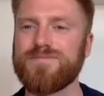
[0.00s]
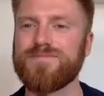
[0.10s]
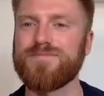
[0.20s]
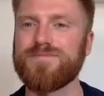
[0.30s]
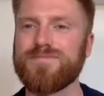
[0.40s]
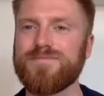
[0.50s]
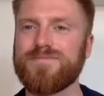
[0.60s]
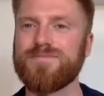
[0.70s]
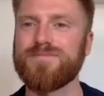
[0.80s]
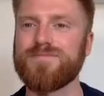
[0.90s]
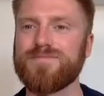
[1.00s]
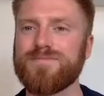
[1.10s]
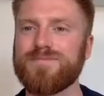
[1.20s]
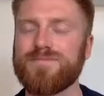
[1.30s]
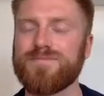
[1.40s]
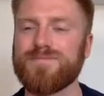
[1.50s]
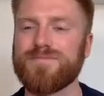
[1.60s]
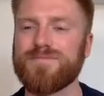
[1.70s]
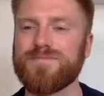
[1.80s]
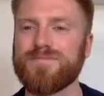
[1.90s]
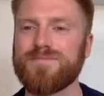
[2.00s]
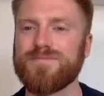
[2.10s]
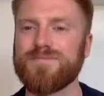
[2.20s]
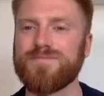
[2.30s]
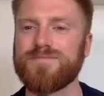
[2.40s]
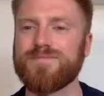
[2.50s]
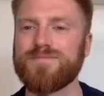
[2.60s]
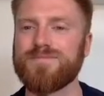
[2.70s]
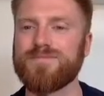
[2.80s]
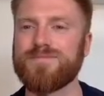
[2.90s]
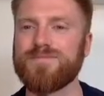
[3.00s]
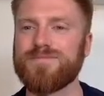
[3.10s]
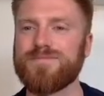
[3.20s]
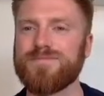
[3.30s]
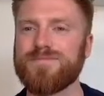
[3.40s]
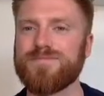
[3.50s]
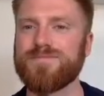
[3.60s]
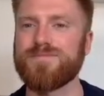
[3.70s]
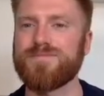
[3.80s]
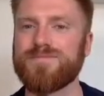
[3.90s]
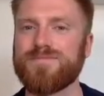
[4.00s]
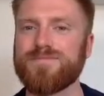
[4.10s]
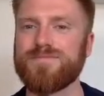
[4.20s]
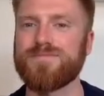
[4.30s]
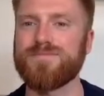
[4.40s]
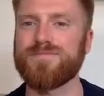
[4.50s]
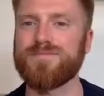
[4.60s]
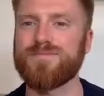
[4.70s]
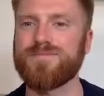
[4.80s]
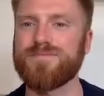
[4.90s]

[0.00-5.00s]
The person shown says nothing.